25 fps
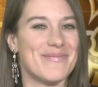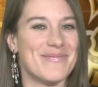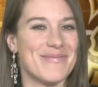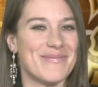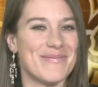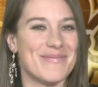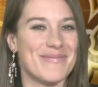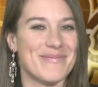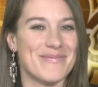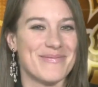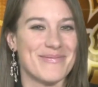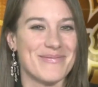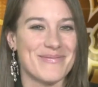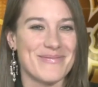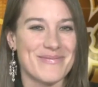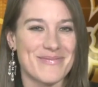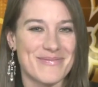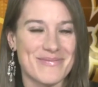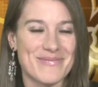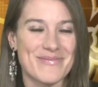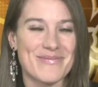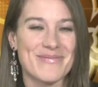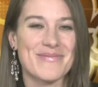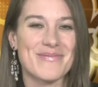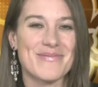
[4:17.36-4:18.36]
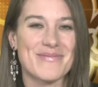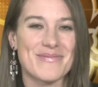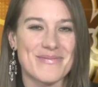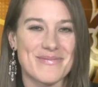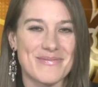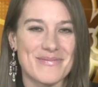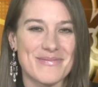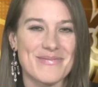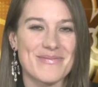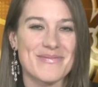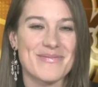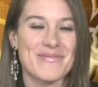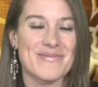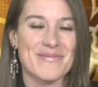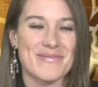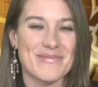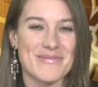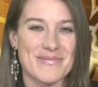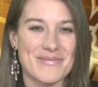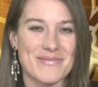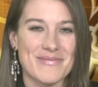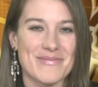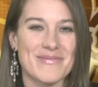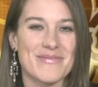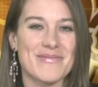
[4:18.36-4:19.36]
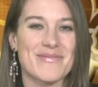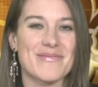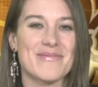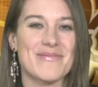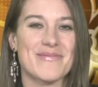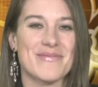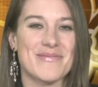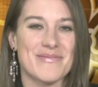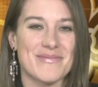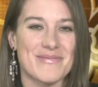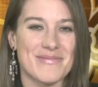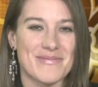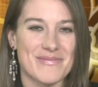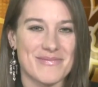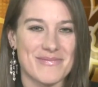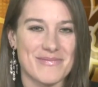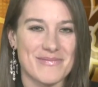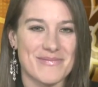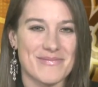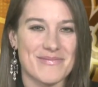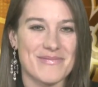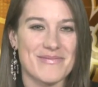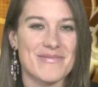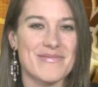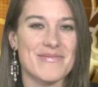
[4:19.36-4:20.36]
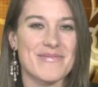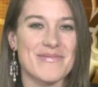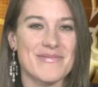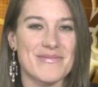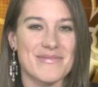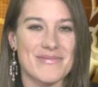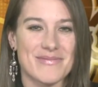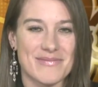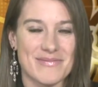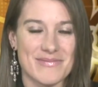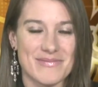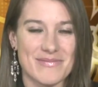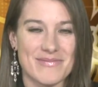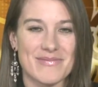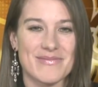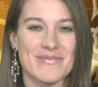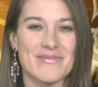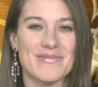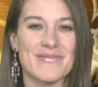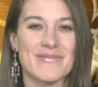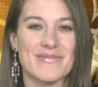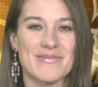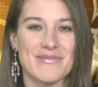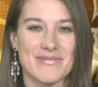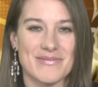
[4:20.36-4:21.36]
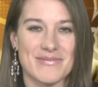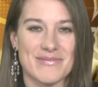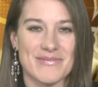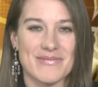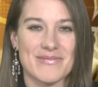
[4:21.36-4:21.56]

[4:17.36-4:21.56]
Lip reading: (not speaking)